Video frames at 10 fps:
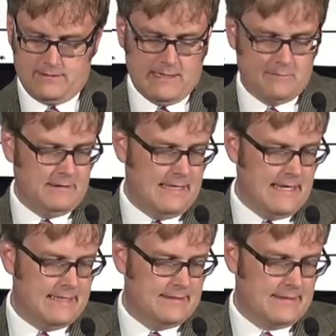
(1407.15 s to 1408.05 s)
and when
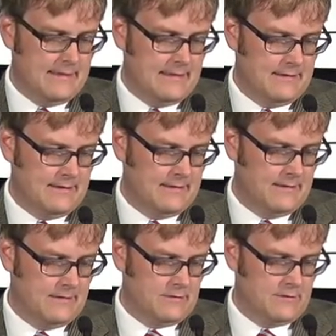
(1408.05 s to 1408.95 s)
the ensign
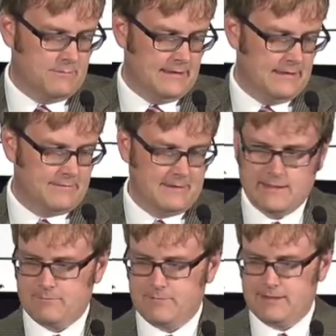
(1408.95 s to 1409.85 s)
should be lifted
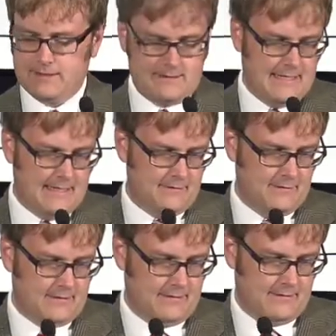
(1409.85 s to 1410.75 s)
up and the
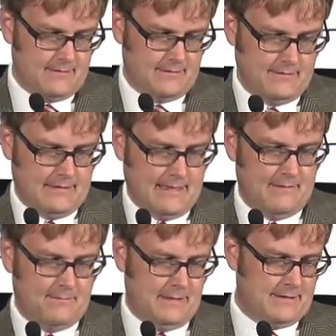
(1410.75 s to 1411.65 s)
standard
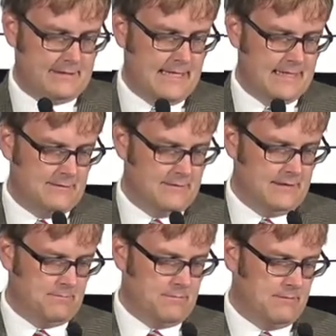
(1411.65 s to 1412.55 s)
and be the standard to
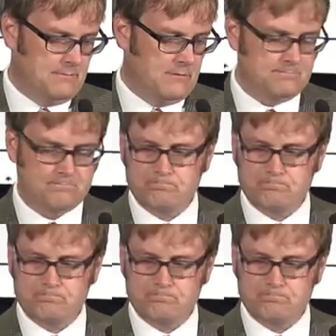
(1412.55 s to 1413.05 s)
the people.